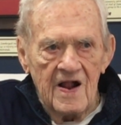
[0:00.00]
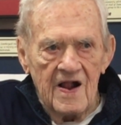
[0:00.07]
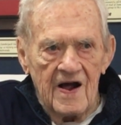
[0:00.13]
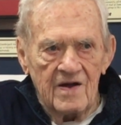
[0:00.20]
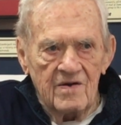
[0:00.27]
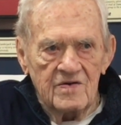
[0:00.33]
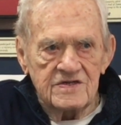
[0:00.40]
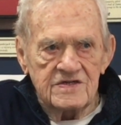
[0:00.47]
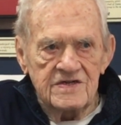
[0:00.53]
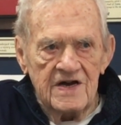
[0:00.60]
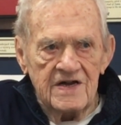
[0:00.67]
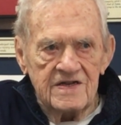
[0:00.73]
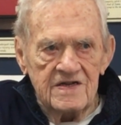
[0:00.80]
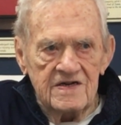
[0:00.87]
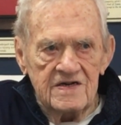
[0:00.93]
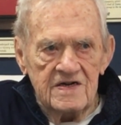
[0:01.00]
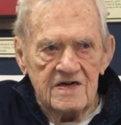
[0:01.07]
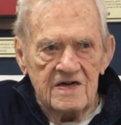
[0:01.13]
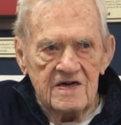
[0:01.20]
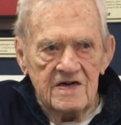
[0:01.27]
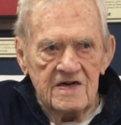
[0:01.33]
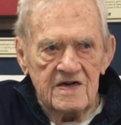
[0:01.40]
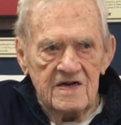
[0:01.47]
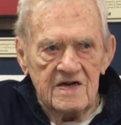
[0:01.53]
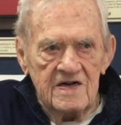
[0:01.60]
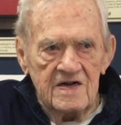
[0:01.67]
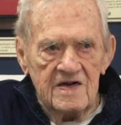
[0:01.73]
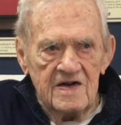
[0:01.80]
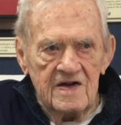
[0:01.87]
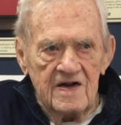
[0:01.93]
I was not
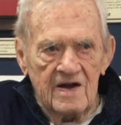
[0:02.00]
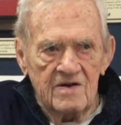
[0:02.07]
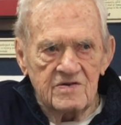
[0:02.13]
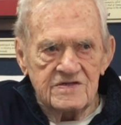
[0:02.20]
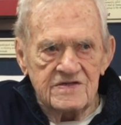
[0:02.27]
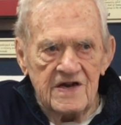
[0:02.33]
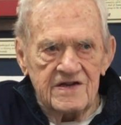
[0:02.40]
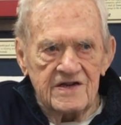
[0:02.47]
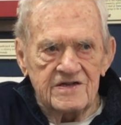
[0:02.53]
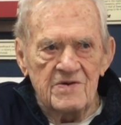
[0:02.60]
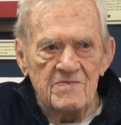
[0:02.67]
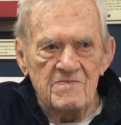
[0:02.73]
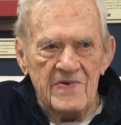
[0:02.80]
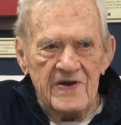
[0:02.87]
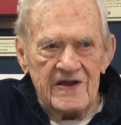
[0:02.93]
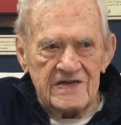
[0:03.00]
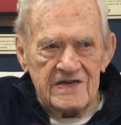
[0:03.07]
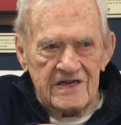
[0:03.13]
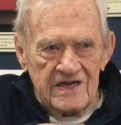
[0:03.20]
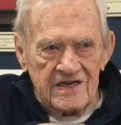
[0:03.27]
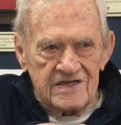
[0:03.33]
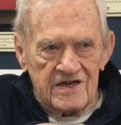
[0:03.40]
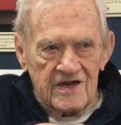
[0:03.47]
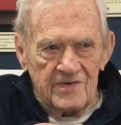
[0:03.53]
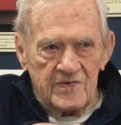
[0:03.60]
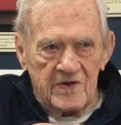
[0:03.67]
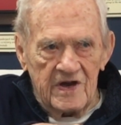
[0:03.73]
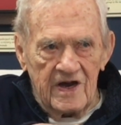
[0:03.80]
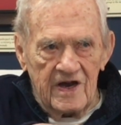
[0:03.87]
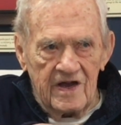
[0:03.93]
a demanding type
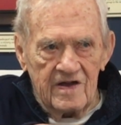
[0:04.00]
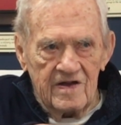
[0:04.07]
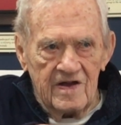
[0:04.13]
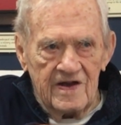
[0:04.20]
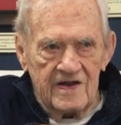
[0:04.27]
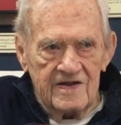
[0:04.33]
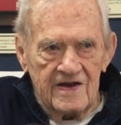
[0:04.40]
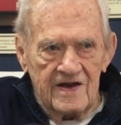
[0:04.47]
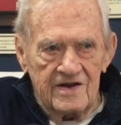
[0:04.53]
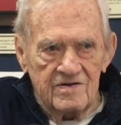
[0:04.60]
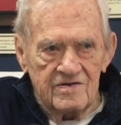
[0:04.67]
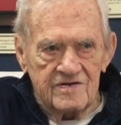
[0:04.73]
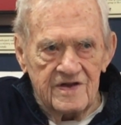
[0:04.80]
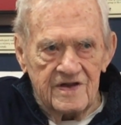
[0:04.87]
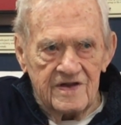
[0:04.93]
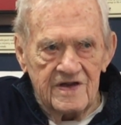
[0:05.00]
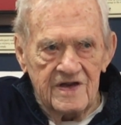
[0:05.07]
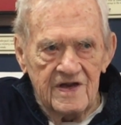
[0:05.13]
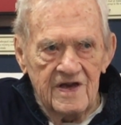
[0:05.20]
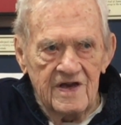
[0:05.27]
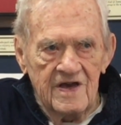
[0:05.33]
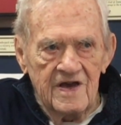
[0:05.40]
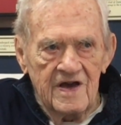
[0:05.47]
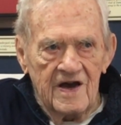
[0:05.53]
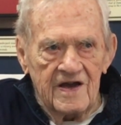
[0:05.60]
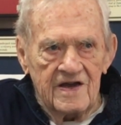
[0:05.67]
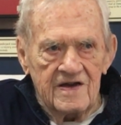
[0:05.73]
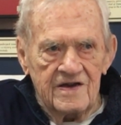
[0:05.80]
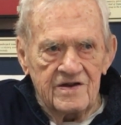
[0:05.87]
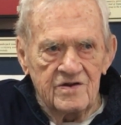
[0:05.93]
guy. I don't think.
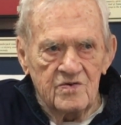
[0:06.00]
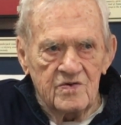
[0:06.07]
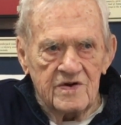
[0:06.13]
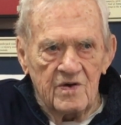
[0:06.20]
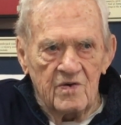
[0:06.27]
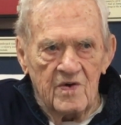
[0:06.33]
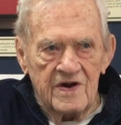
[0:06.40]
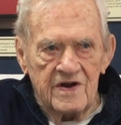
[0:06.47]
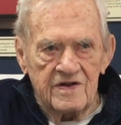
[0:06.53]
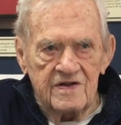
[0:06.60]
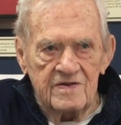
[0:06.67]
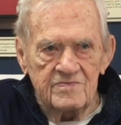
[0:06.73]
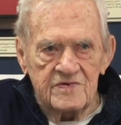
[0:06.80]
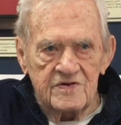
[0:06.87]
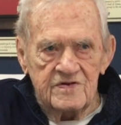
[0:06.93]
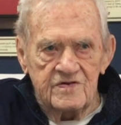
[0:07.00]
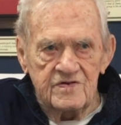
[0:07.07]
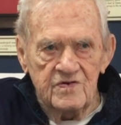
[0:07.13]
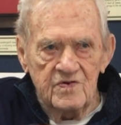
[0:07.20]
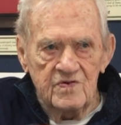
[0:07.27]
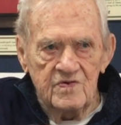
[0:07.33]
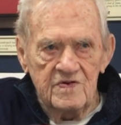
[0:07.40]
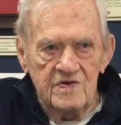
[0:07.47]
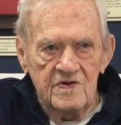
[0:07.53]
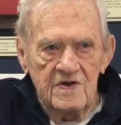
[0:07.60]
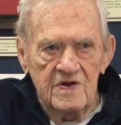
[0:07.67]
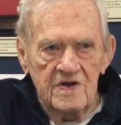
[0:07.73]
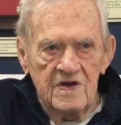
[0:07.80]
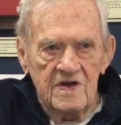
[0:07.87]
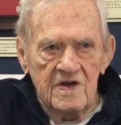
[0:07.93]
I knew what I wanted them to do,
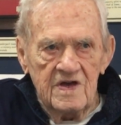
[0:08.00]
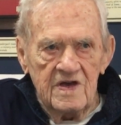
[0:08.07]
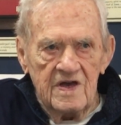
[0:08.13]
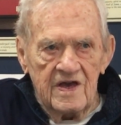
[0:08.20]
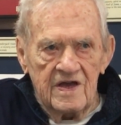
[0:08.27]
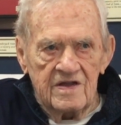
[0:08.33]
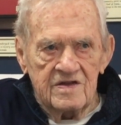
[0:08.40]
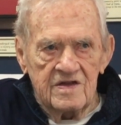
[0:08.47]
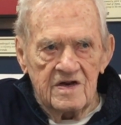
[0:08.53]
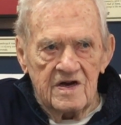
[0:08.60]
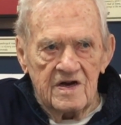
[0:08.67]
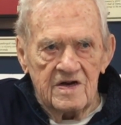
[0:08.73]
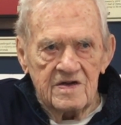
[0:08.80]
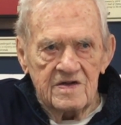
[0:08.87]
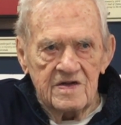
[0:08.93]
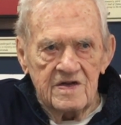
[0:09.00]
and the